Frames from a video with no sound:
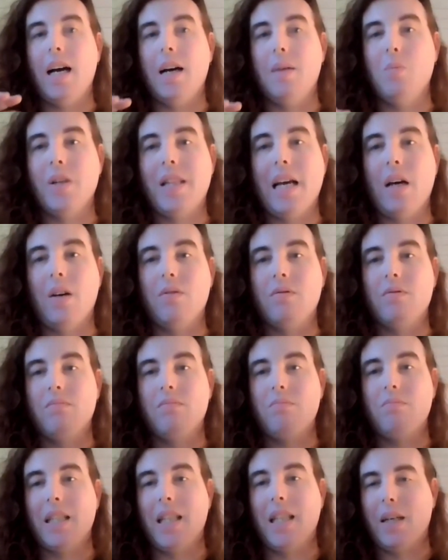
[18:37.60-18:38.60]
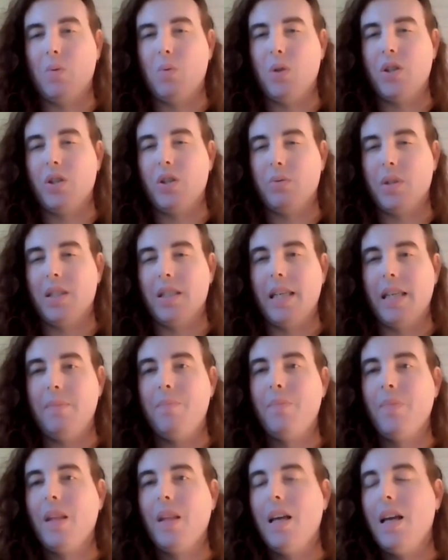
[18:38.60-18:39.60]
Without being what's your real name?
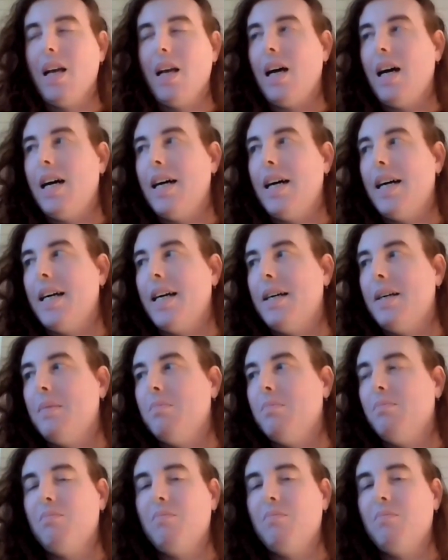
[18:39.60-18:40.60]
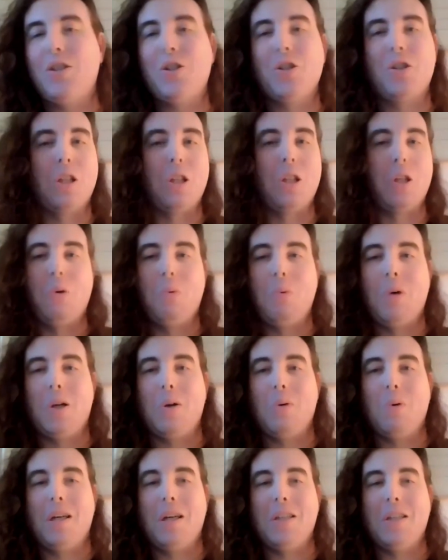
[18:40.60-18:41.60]
That's just a little
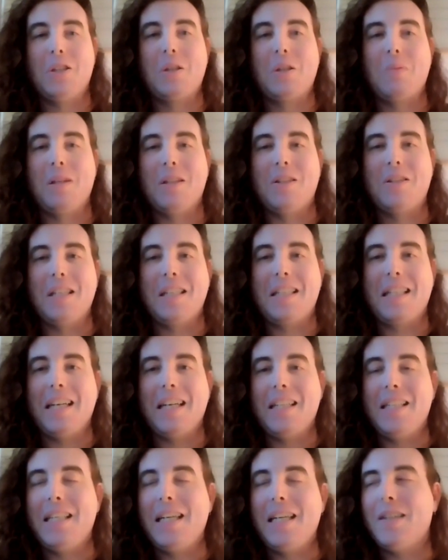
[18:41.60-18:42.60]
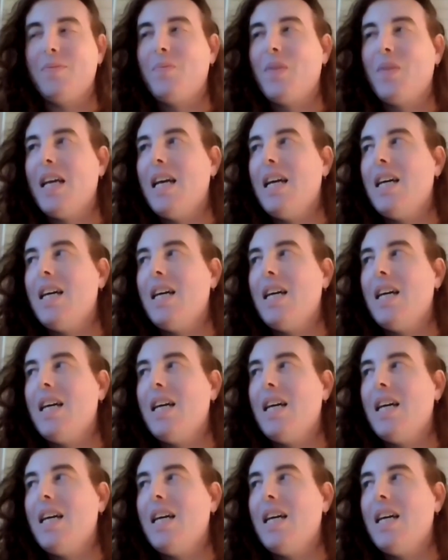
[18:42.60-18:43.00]
101, I'm going to sneak that in there.